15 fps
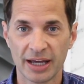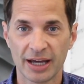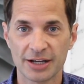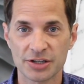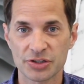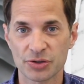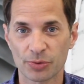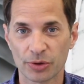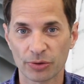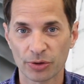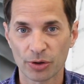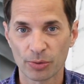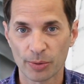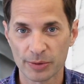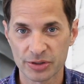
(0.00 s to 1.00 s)
And just so we're
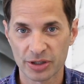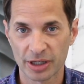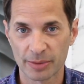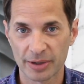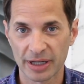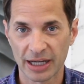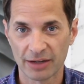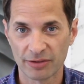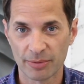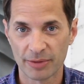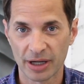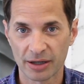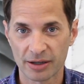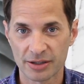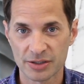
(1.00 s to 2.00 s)
clear, when we talk about heavy
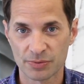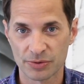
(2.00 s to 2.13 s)
maintenance,